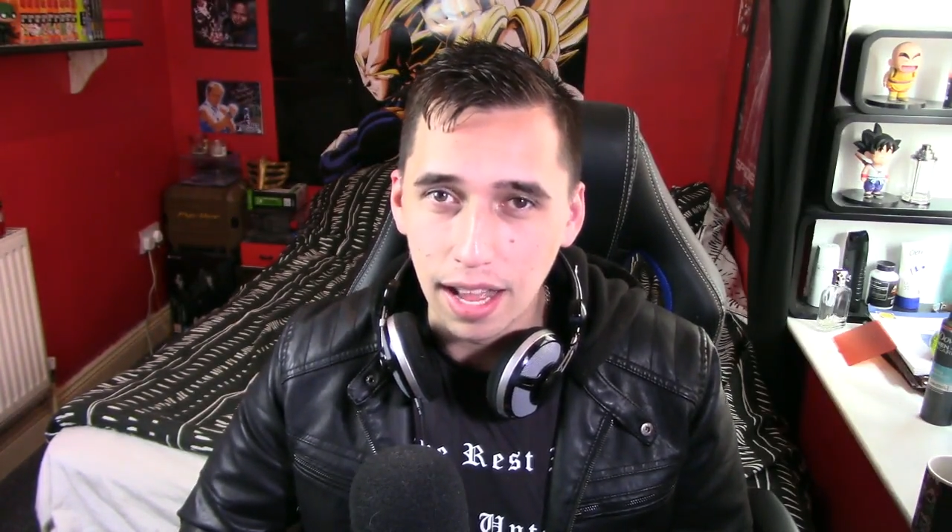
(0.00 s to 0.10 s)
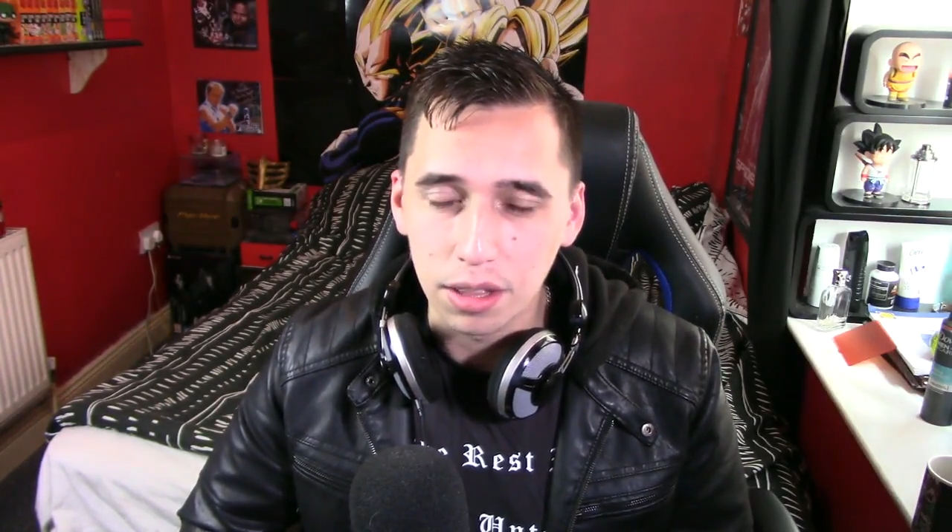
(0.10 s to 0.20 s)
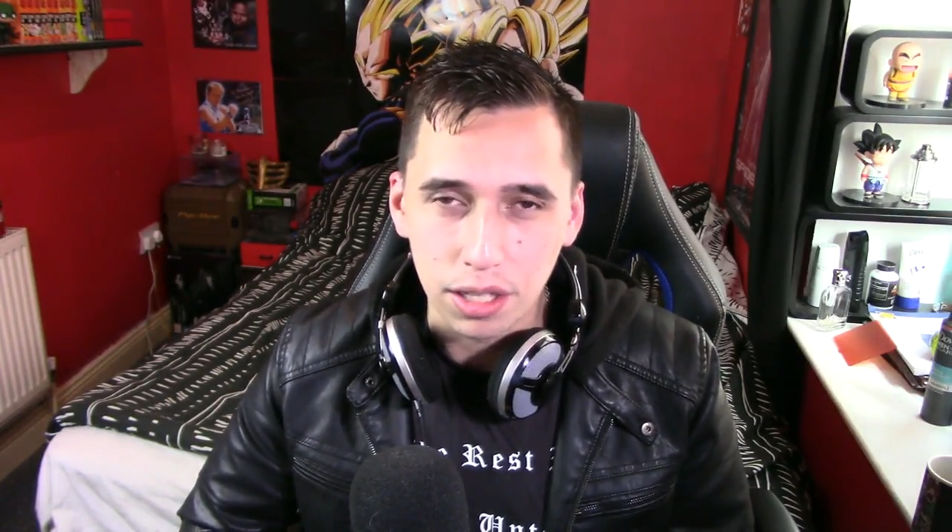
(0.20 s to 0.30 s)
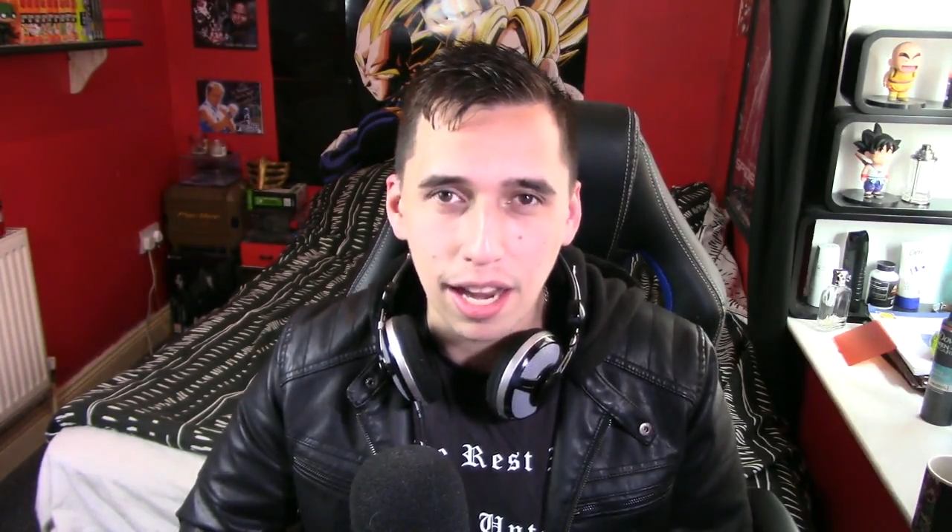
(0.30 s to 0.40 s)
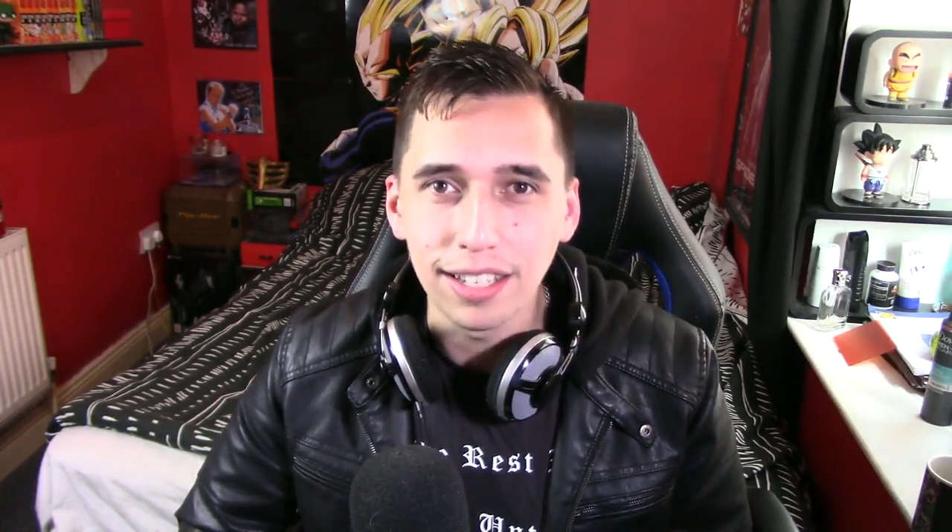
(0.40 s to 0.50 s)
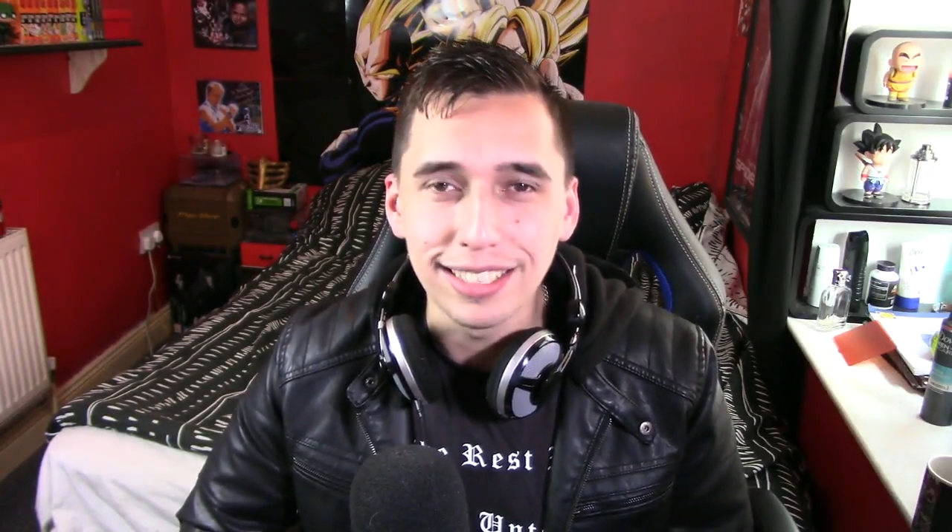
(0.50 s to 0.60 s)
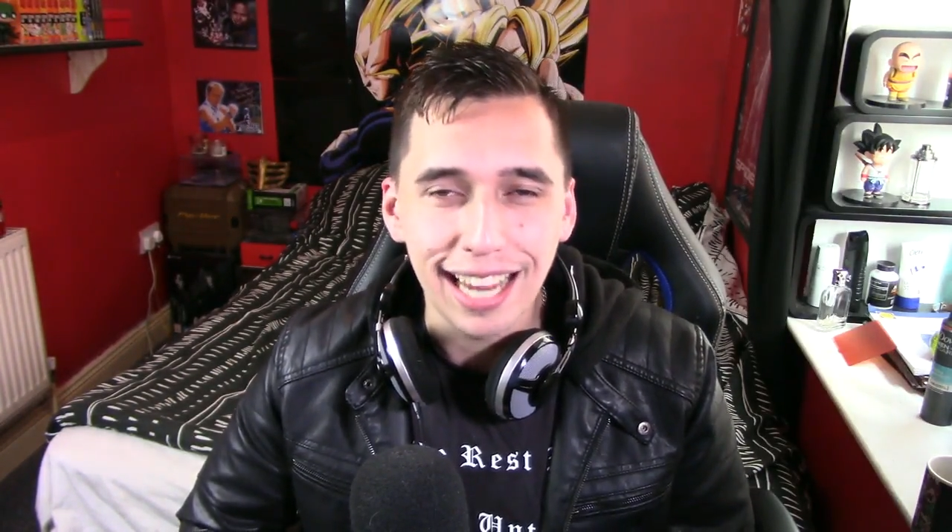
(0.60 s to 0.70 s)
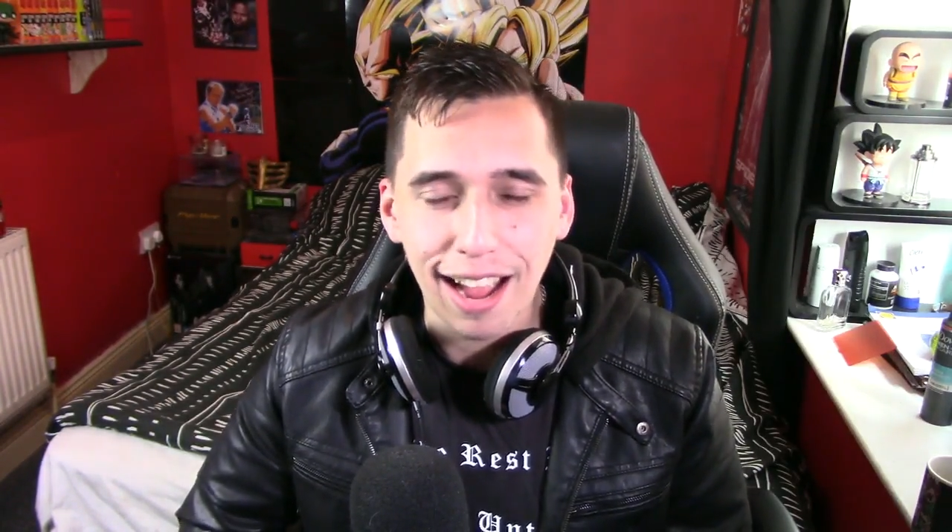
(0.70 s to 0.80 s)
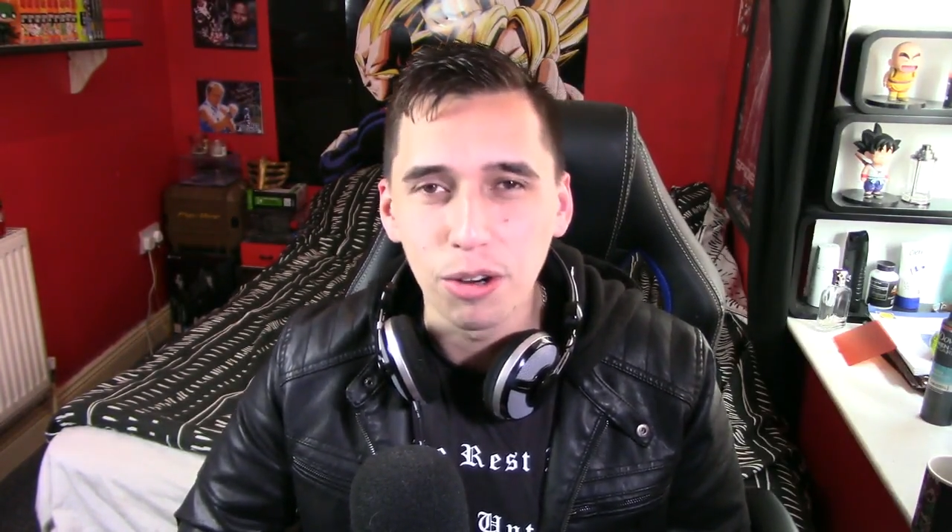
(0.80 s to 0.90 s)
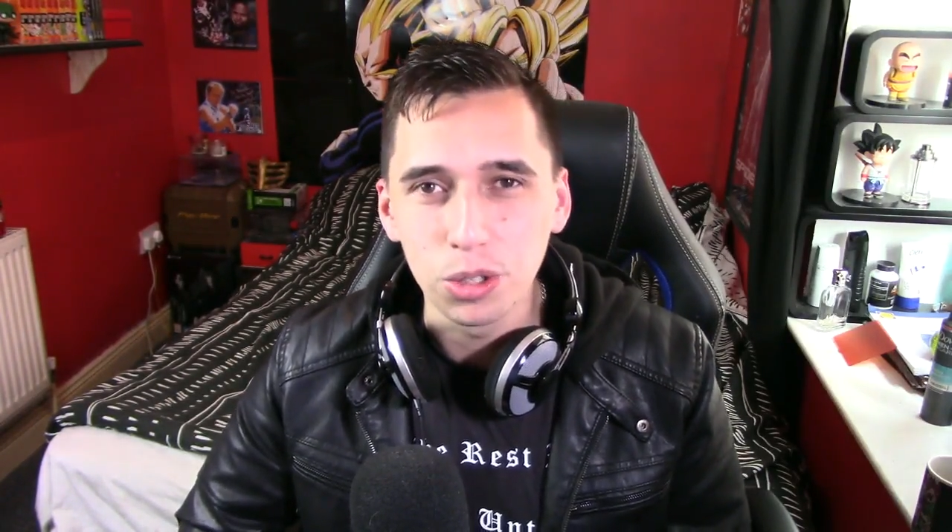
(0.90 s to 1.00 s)
a
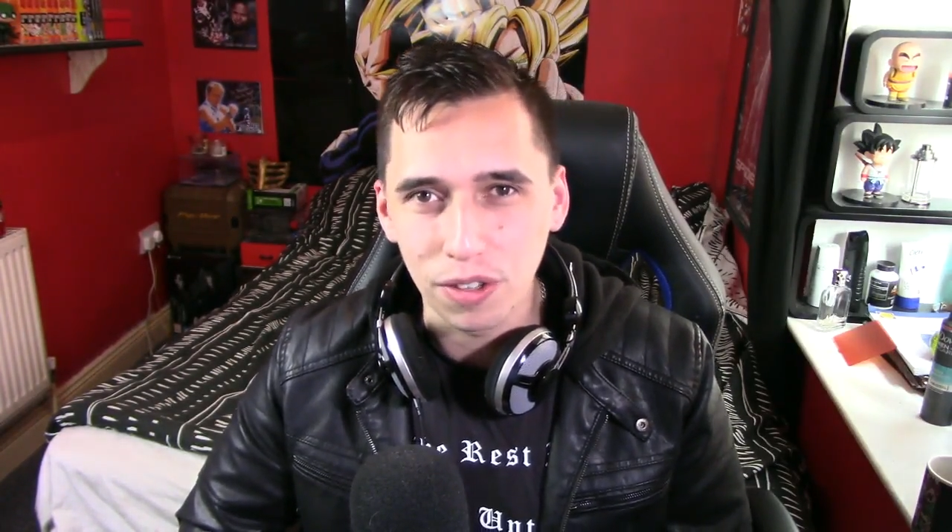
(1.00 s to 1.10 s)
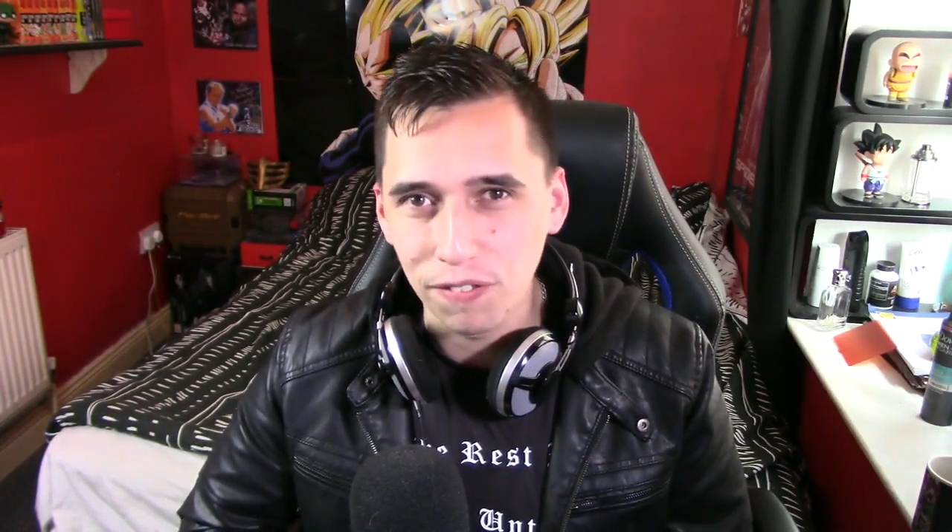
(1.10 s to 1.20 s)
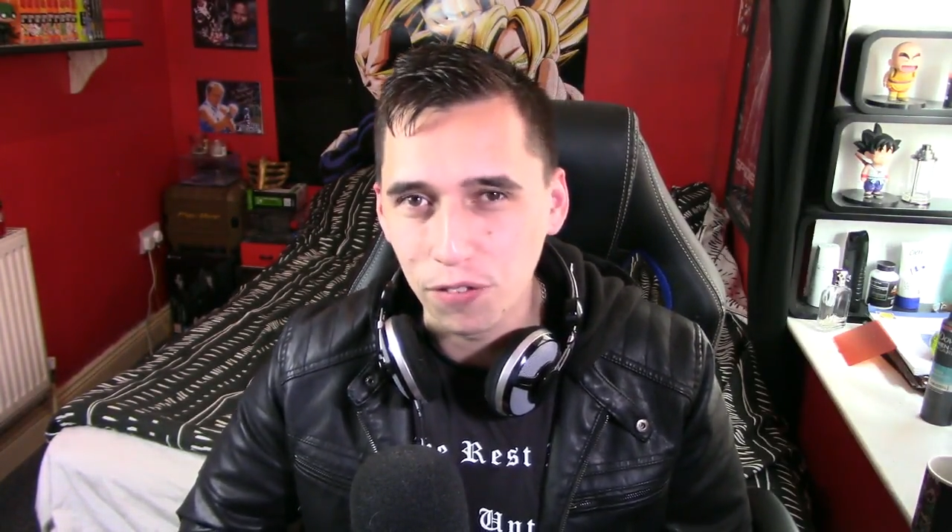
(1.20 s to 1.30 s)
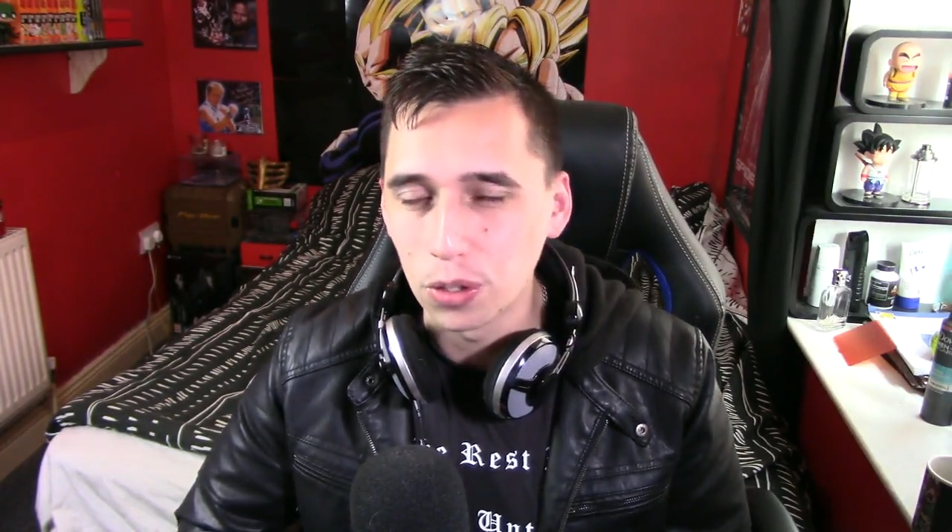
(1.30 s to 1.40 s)
10,000